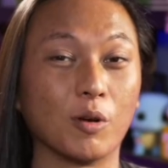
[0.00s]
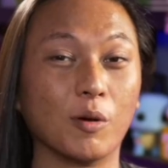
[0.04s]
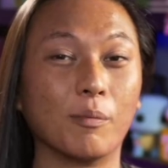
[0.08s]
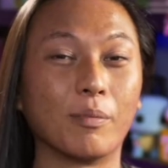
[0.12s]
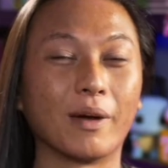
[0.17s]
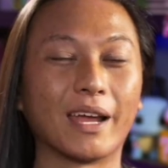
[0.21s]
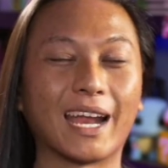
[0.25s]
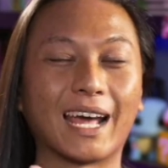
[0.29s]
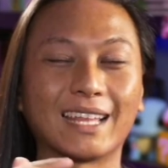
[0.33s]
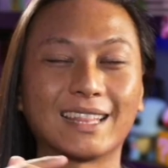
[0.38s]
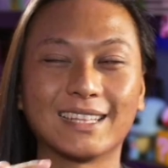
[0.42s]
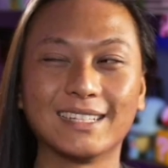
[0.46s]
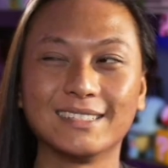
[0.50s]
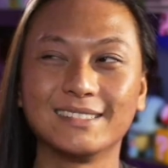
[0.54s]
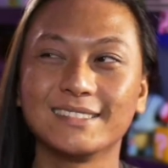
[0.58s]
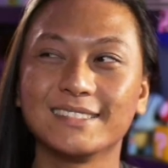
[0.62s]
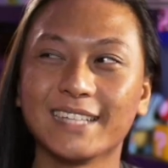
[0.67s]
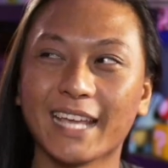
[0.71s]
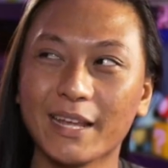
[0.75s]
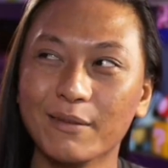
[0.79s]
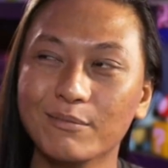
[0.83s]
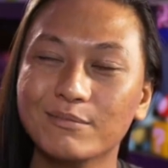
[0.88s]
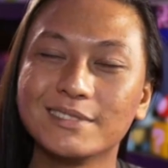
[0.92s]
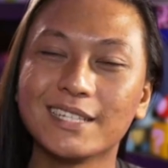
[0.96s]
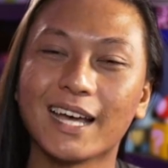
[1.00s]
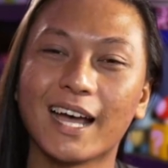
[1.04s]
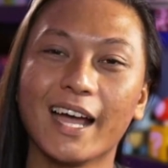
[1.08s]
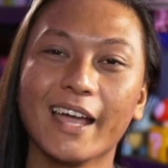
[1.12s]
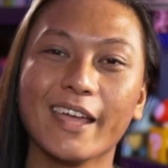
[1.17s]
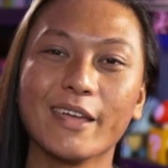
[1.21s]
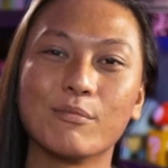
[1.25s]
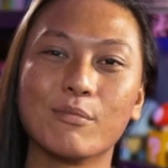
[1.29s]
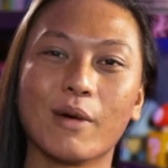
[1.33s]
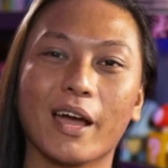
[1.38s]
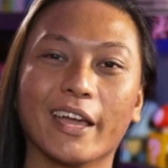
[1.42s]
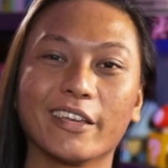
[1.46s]
but at the same
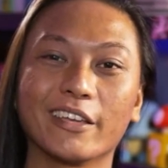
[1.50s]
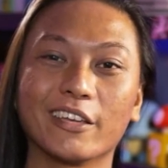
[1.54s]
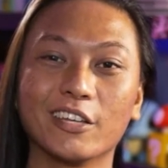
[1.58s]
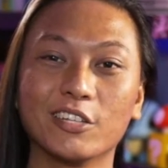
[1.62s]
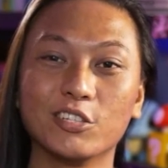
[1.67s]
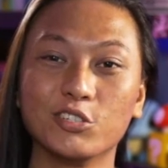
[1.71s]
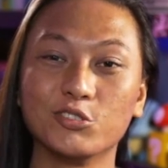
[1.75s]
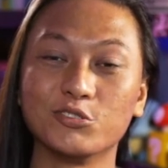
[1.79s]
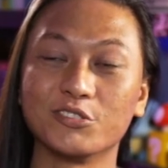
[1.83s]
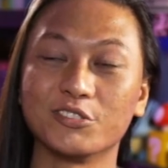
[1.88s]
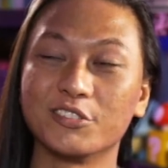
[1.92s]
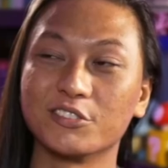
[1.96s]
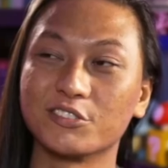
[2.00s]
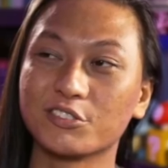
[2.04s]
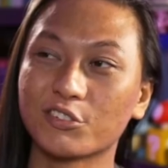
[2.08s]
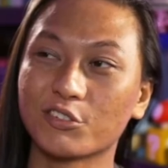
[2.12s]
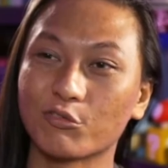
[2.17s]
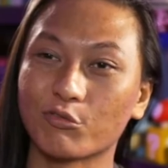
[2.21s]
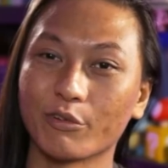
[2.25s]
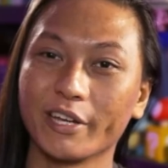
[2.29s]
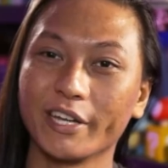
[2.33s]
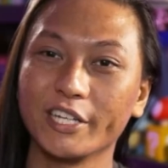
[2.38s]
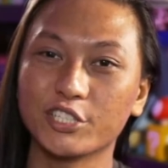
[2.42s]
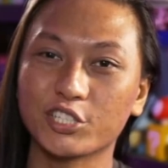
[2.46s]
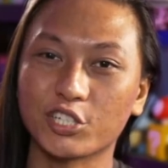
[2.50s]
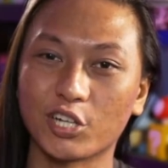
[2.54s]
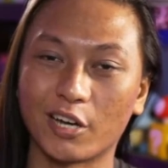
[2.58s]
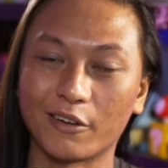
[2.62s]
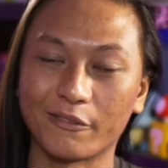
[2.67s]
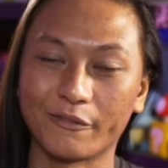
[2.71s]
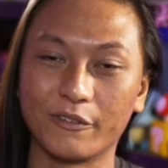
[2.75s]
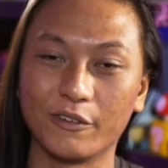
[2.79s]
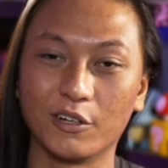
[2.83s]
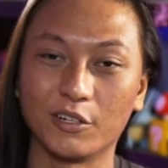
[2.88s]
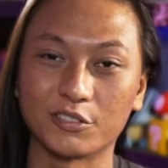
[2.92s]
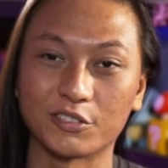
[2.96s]
time, I can use the screenshot
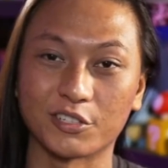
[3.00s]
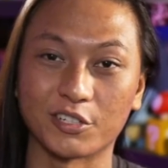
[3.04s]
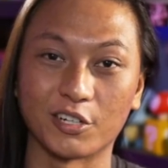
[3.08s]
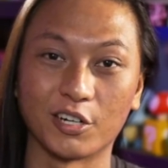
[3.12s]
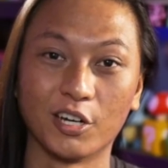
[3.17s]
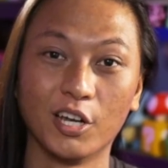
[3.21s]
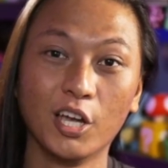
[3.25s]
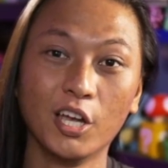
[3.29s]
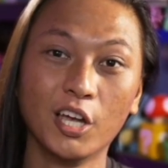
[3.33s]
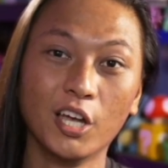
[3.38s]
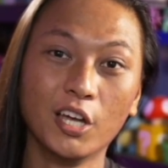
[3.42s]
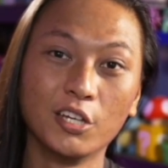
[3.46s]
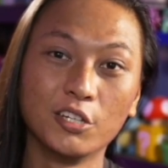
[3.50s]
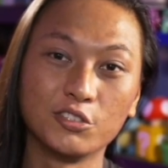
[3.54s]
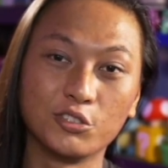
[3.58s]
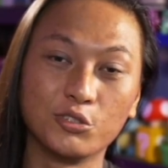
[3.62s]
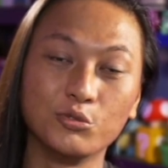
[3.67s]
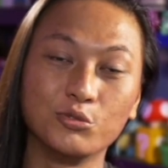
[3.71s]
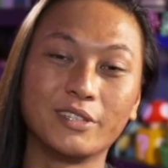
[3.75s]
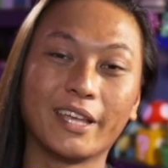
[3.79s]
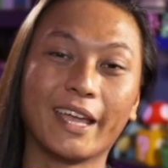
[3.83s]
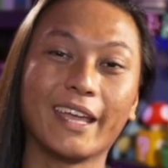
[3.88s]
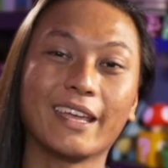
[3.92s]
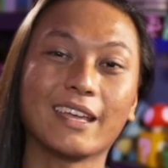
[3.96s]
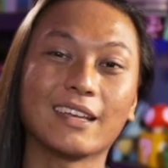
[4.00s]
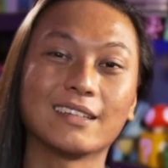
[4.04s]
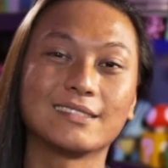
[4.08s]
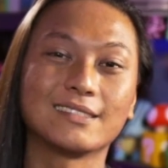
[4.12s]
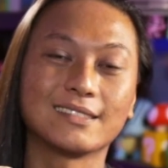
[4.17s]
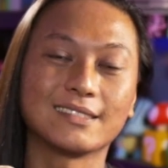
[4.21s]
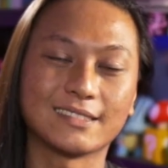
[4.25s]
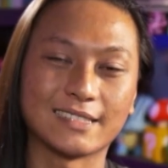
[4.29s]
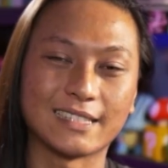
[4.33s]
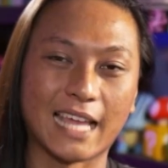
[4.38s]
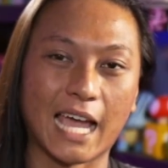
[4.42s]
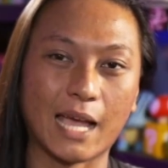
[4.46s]
filter to take a
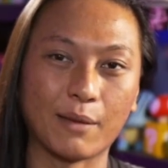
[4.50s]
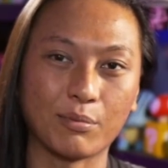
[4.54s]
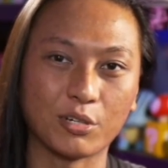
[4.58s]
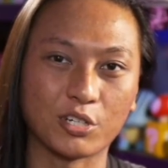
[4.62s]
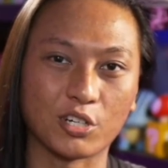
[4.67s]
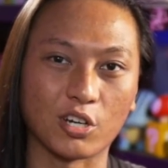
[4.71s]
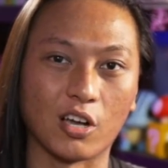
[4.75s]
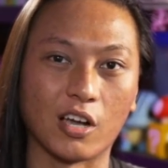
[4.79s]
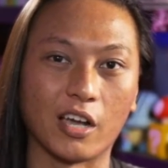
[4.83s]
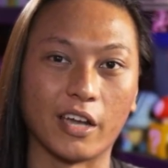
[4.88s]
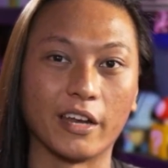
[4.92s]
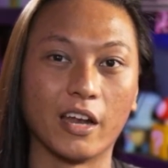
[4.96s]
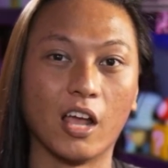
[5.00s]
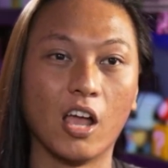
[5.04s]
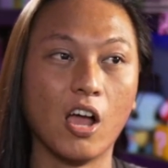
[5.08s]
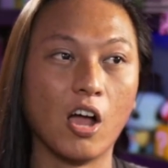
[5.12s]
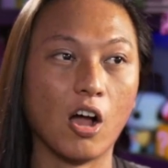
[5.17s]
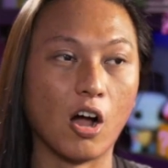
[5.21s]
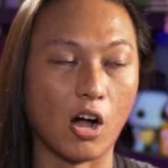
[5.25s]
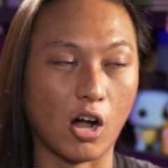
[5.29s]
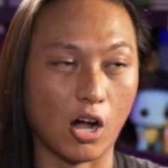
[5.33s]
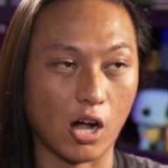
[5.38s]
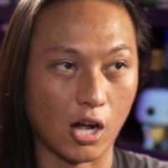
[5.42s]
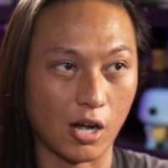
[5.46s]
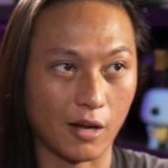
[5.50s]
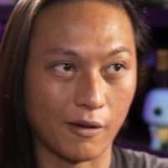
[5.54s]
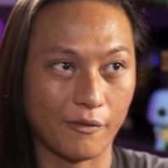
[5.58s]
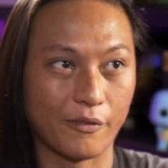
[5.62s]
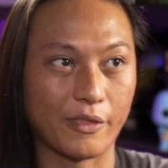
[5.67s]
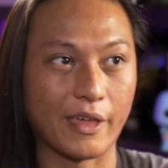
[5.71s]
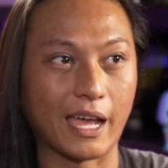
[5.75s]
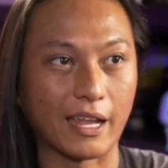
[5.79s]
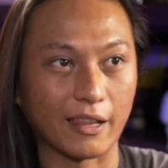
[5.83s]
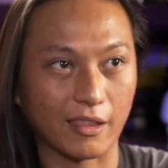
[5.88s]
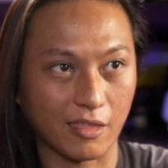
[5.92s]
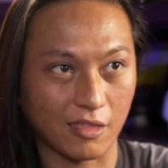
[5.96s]
snapshot of
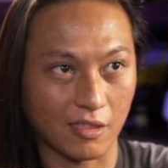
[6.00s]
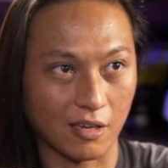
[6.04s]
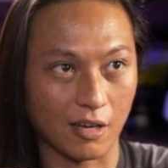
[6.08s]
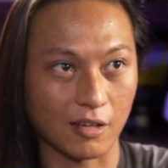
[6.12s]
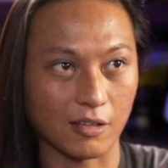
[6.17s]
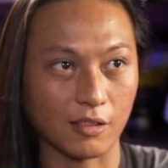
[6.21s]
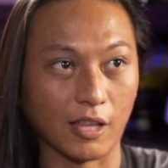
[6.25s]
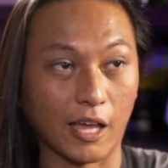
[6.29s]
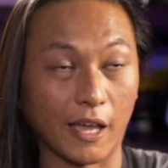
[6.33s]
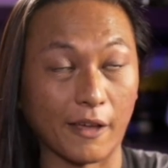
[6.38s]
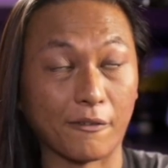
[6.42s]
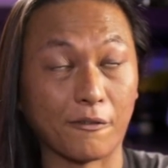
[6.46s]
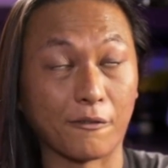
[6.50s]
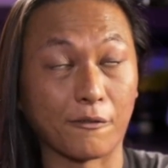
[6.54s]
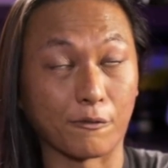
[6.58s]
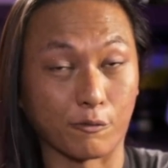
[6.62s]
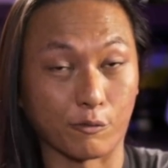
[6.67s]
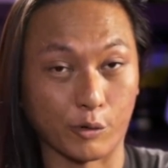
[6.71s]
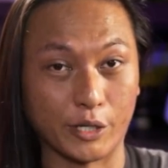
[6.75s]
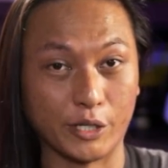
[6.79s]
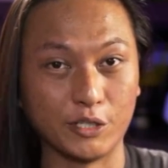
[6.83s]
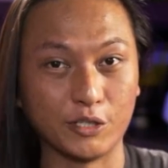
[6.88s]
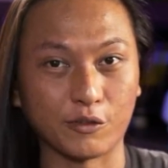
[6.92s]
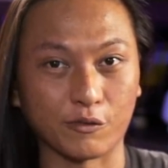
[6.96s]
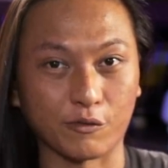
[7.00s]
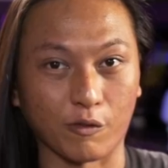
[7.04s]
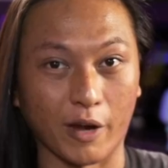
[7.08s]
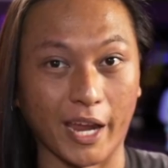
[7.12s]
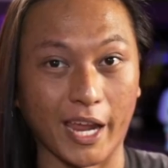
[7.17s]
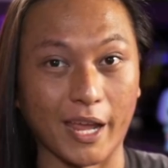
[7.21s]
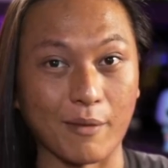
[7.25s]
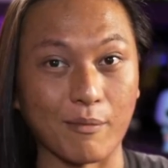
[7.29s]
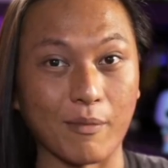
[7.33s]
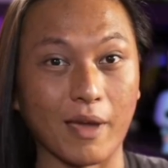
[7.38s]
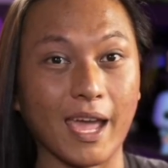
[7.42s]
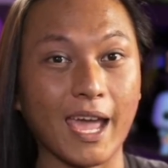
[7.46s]
that Thug Life freeze
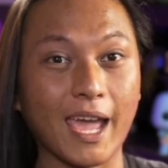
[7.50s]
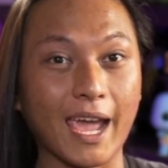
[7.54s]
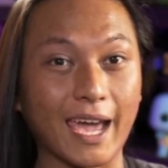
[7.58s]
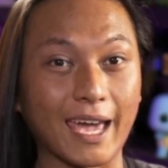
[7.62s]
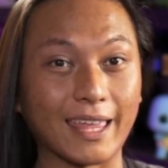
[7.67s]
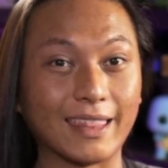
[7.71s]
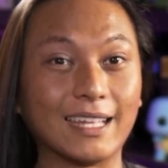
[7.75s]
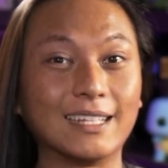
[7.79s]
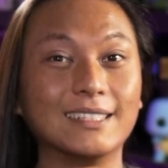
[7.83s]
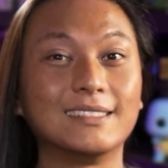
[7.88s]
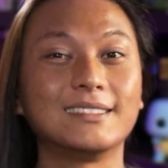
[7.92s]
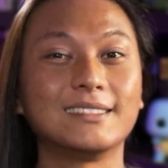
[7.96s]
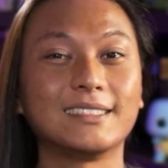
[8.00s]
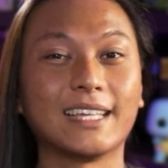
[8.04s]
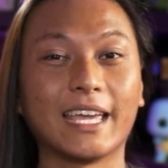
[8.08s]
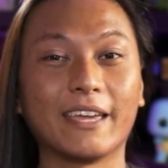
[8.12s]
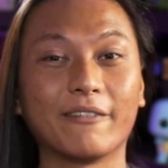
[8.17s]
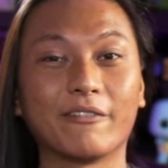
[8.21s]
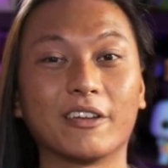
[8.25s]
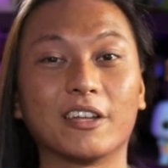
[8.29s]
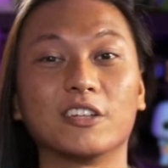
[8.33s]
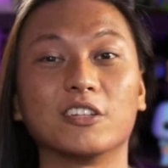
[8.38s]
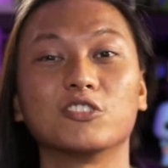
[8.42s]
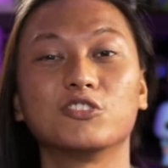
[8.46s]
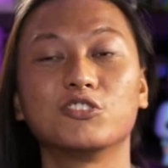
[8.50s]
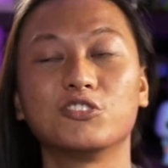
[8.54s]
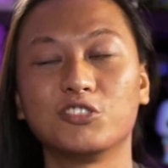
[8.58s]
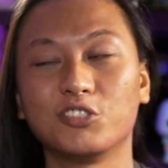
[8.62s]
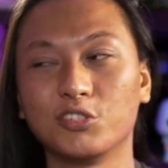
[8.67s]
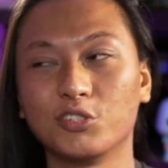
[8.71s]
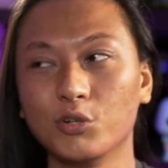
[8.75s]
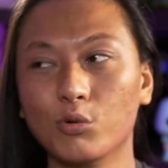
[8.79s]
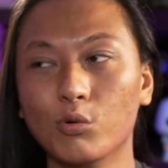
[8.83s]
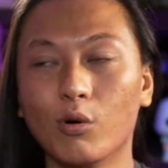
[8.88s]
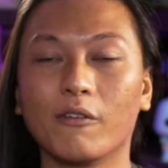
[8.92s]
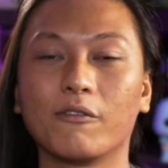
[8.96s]
frame and then save it
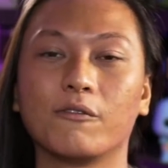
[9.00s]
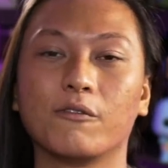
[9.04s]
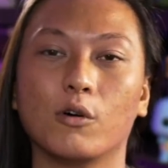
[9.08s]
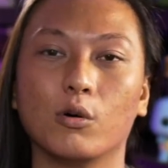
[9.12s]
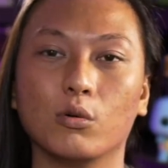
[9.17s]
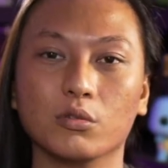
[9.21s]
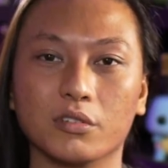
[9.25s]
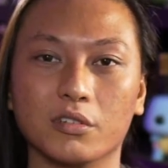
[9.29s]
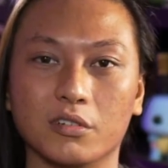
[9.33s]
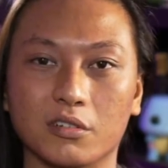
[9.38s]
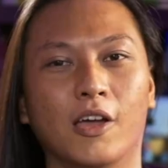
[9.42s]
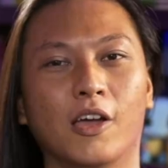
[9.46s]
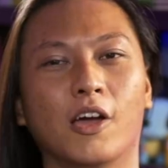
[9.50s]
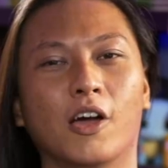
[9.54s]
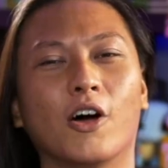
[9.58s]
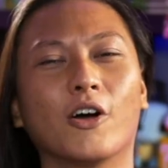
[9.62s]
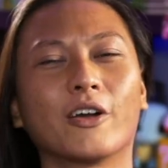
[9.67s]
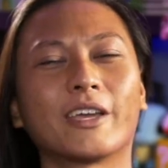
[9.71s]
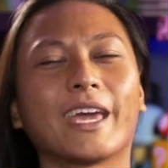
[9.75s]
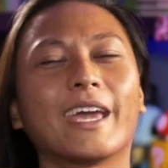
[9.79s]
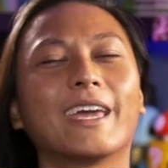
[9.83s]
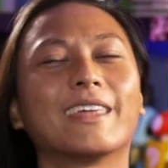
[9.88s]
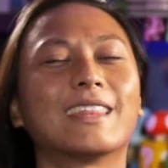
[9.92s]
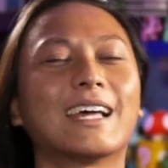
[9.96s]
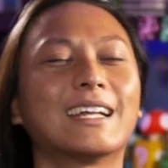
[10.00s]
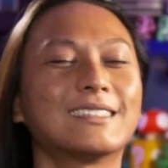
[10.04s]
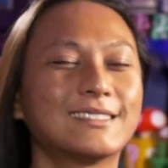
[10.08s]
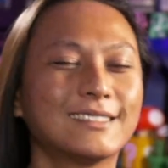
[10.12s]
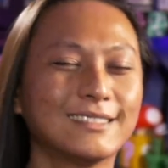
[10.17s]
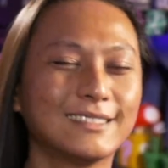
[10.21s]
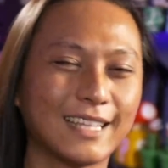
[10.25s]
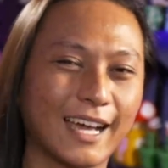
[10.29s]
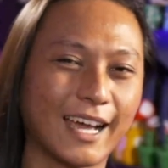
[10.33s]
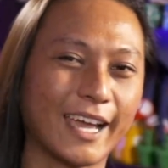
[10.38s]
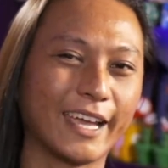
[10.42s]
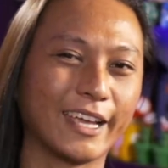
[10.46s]
to a folder. Okay, that's
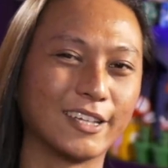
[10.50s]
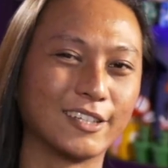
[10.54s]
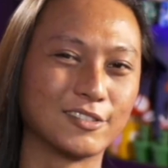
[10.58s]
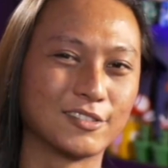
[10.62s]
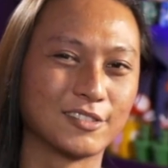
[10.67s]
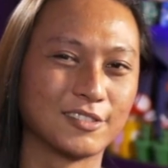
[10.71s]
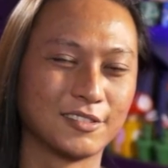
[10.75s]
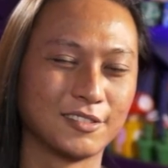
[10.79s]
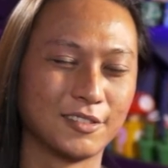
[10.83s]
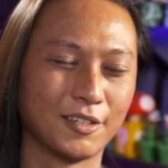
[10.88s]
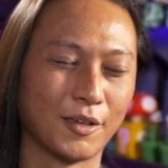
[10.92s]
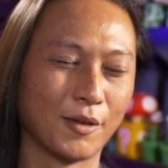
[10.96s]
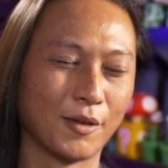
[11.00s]
nice,